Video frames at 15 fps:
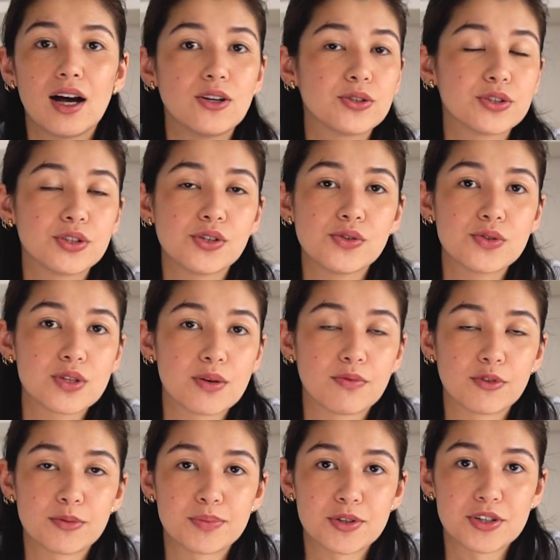I also use them
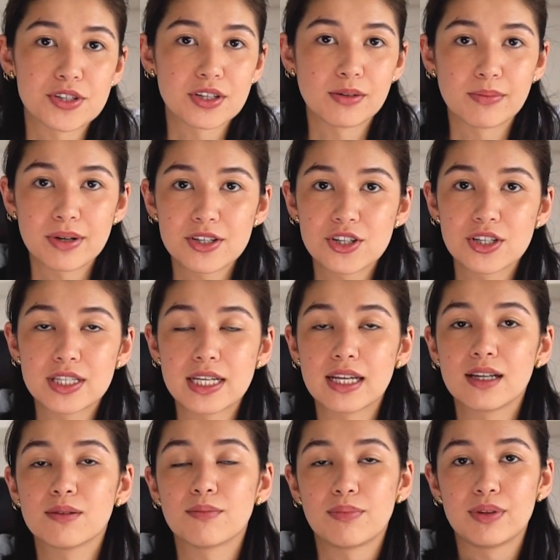for personal
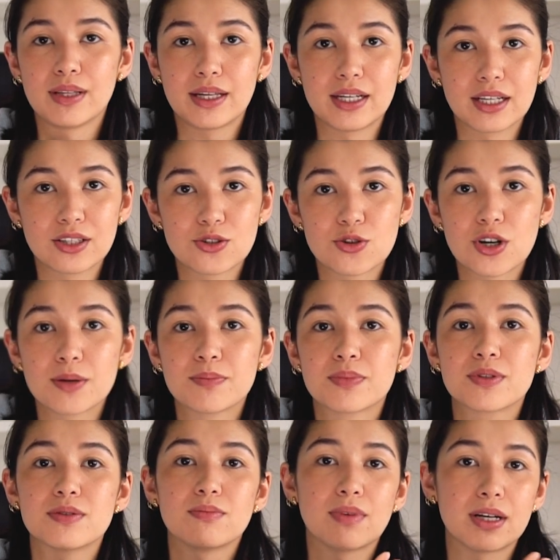budgeting, planning
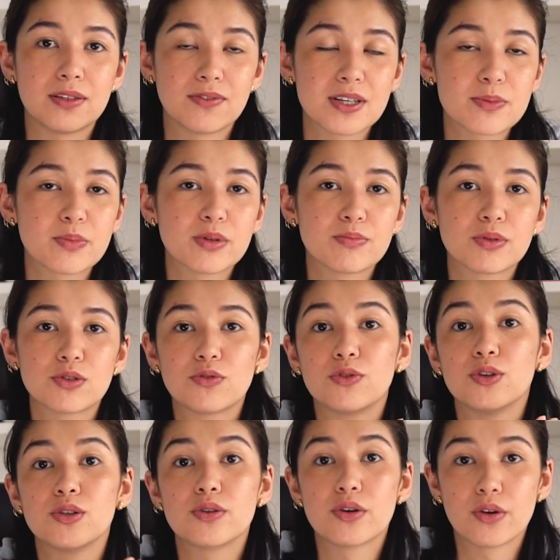trips, my investment
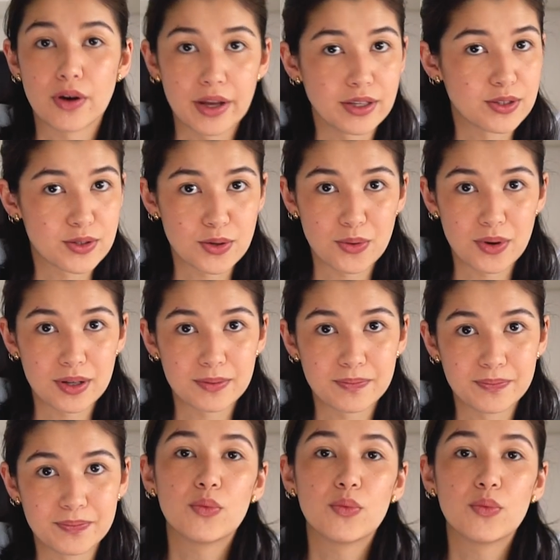portfolio, and so on.